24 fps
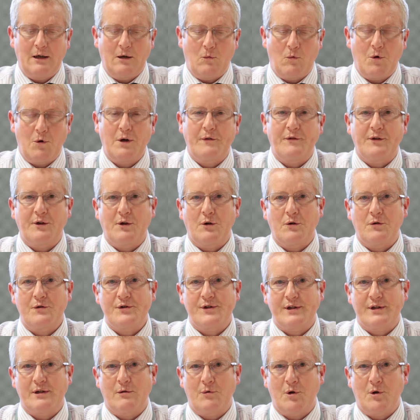One of
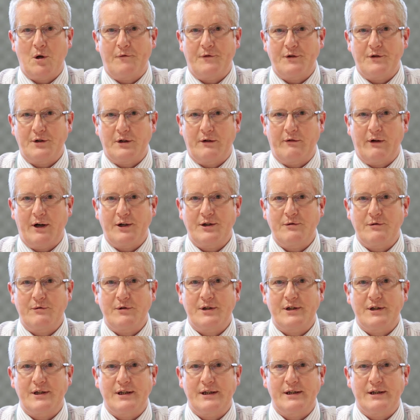those that we offer to
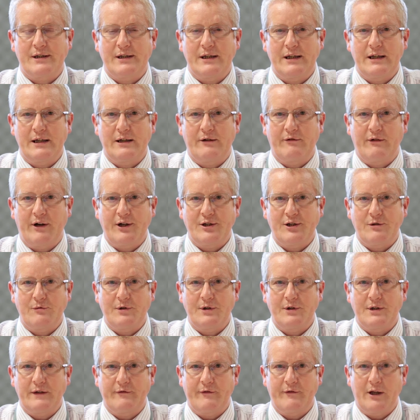graduates is the
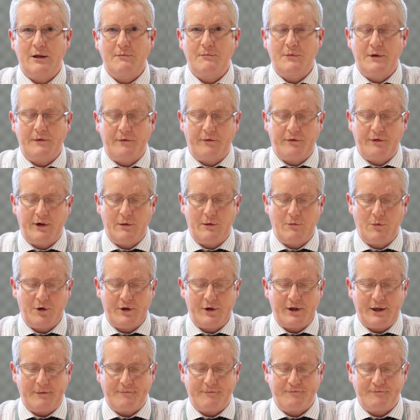Graduate Development Framework.